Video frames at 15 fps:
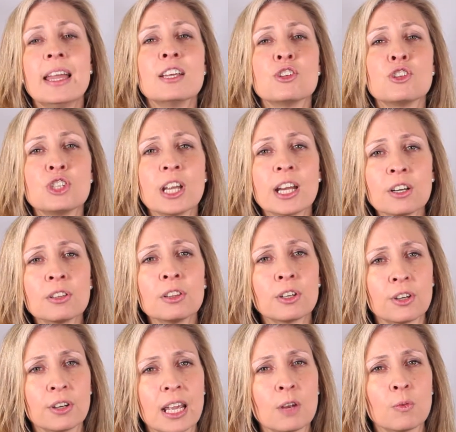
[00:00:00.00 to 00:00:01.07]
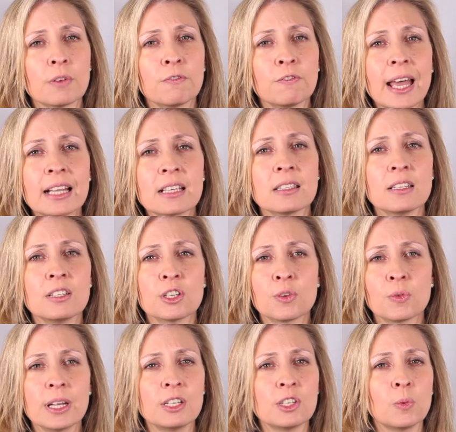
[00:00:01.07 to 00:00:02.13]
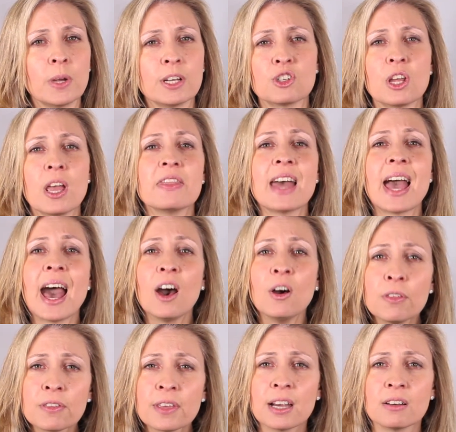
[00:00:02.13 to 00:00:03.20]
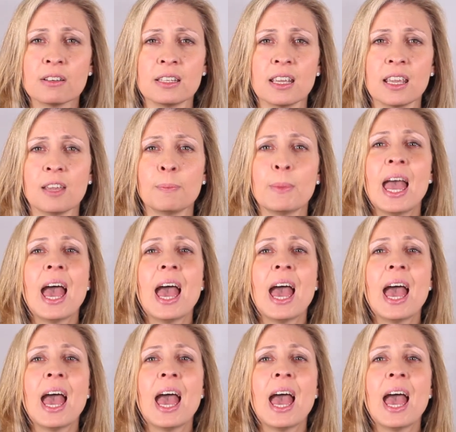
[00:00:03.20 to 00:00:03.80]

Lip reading: Shared learning reflects the degree to which the healthcare team